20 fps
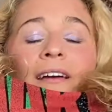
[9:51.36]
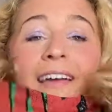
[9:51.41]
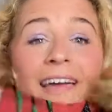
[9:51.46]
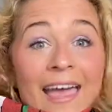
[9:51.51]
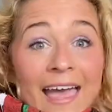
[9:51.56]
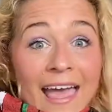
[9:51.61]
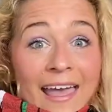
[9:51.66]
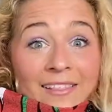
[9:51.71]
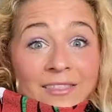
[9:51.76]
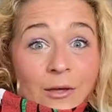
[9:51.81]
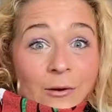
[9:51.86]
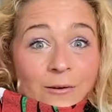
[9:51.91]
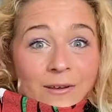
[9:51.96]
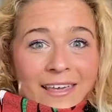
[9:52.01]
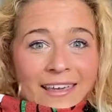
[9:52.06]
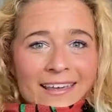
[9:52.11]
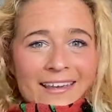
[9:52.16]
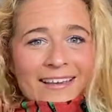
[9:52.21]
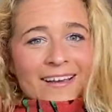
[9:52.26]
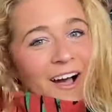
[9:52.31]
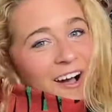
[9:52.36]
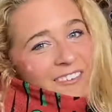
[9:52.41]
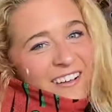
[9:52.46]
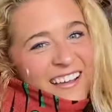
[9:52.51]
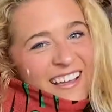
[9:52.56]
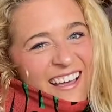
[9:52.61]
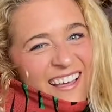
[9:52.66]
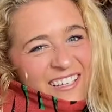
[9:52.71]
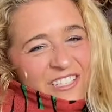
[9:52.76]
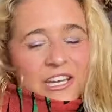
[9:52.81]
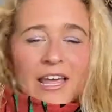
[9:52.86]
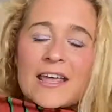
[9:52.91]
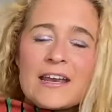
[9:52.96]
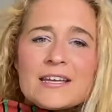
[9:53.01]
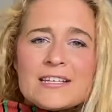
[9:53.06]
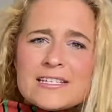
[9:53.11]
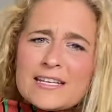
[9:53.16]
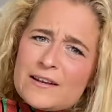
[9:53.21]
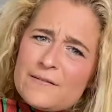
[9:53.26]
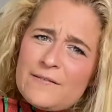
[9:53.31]
And Loki. Oh my gosh. And
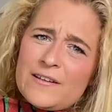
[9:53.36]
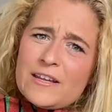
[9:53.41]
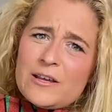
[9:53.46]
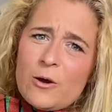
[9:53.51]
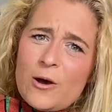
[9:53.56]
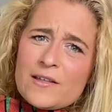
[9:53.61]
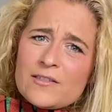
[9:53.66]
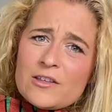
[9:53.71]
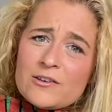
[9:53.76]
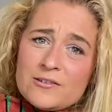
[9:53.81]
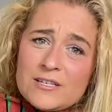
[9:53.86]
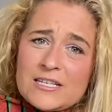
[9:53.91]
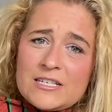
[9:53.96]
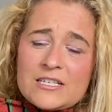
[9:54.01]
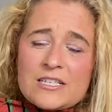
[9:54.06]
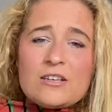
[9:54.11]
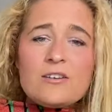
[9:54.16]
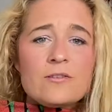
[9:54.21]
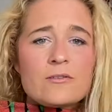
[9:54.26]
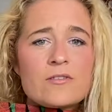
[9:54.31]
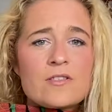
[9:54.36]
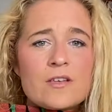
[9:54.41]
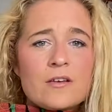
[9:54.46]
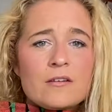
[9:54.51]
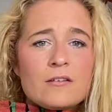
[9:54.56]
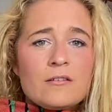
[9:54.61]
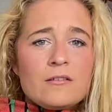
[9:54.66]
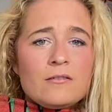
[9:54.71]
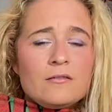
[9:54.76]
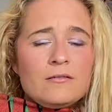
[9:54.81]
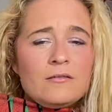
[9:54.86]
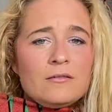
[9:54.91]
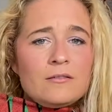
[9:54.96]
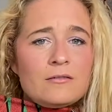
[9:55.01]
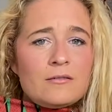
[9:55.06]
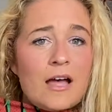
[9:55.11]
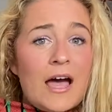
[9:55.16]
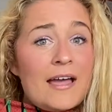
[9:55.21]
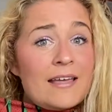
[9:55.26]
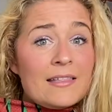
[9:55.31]
I did a video on Loki too, so
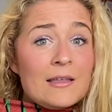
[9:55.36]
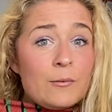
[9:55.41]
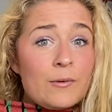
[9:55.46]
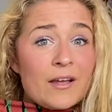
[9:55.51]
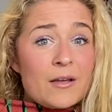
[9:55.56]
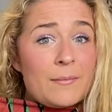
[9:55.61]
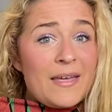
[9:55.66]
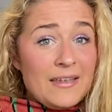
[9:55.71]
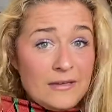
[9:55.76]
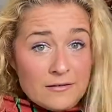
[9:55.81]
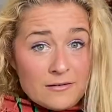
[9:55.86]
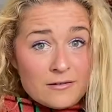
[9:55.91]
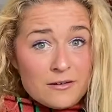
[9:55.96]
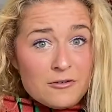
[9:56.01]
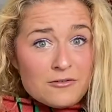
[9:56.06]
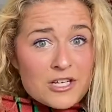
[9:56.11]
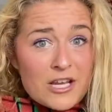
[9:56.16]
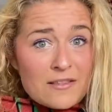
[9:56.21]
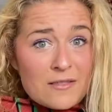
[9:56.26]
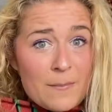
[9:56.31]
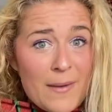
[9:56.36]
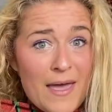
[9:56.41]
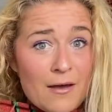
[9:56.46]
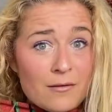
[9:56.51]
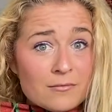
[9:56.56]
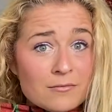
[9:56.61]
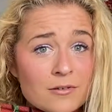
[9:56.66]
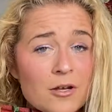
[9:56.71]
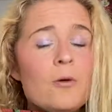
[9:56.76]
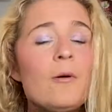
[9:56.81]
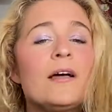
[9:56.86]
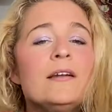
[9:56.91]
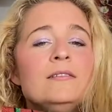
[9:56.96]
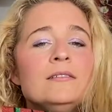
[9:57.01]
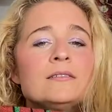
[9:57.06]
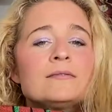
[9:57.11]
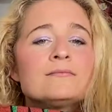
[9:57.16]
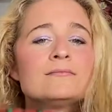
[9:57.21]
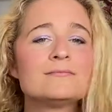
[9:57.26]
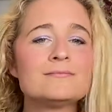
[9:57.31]
highly recommend. Go check them out. Go on.
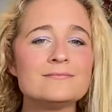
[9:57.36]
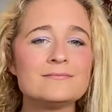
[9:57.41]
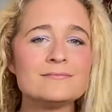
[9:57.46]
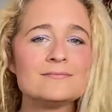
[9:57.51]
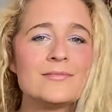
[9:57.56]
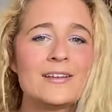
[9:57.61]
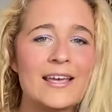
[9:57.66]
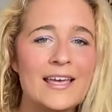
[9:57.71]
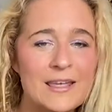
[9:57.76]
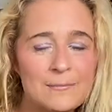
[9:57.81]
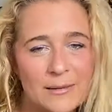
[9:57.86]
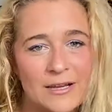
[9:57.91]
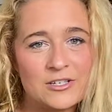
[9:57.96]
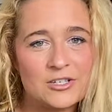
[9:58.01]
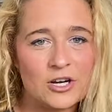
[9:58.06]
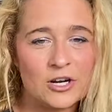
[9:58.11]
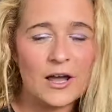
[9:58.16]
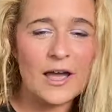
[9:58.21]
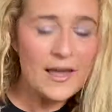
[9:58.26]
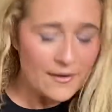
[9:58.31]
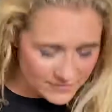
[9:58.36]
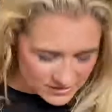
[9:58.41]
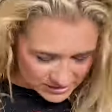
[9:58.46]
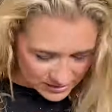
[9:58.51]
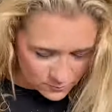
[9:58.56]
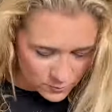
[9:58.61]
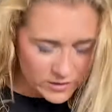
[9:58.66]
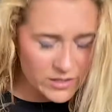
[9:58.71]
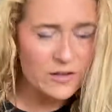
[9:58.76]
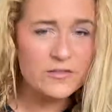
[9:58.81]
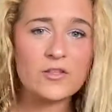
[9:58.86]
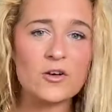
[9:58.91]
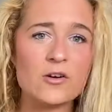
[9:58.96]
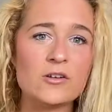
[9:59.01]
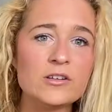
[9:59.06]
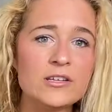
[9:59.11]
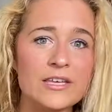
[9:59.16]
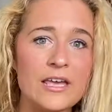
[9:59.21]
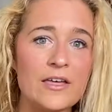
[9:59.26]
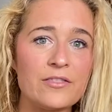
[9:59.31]
And my shirt. I haven't done one on the
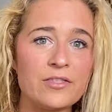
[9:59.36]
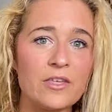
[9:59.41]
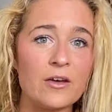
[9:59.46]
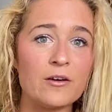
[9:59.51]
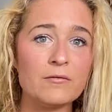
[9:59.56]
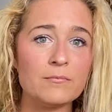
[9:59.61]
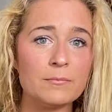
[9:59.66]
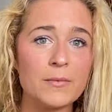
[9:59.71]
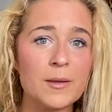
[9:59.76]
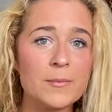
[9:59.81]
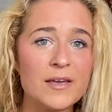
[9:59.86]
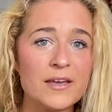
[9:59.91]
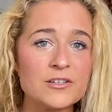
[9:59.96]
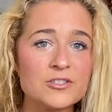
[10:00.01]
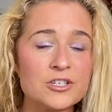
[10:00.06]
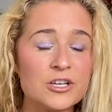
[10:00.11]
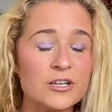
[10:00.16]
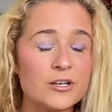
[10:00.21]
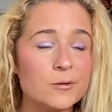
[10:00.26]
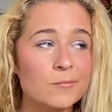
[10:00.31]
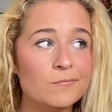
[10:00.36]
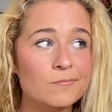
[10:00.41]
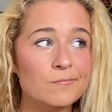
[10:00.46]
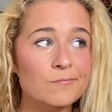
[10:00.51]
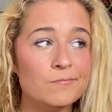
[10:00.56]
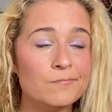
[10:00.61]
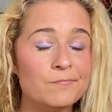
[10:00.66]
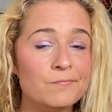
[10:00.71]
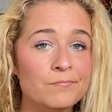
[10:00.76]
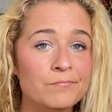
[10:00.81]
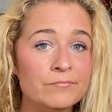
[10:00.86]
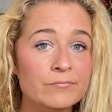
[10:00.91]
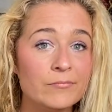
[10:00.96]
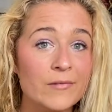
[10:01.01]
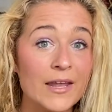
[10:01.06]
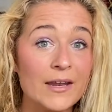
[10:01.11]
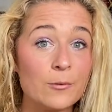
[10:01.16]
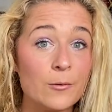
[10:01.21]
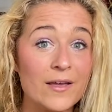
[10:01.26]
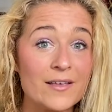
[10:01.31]
Hulk yet, though. Maybe I should.
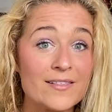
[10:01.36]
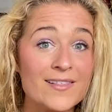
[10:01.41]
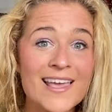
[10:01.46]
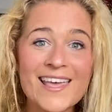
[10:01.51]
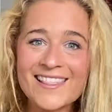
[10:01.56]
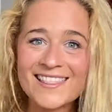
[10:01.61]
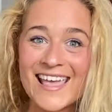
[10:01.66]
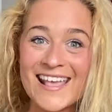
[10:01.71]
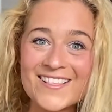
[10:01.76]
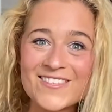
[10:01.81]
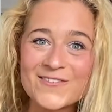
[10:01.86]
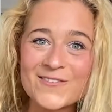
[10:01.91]
Anyways, thanks for